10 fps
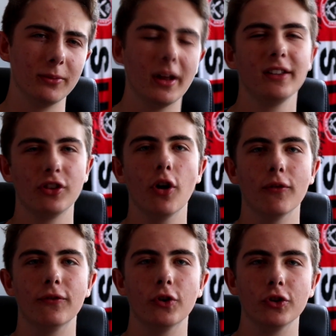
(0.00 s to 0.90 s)
Well, it's not
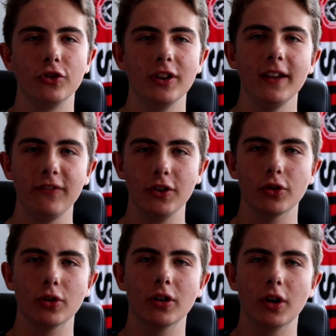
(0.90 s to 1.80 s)
unfortunate if
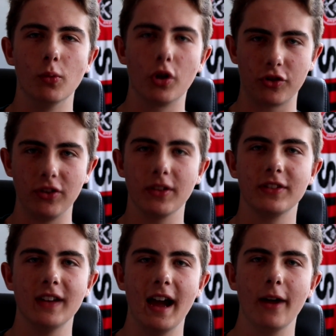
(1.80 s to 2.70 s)
you're watching
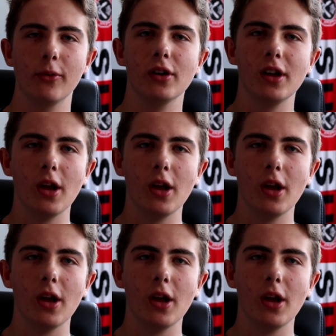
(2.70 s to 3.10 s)
this now,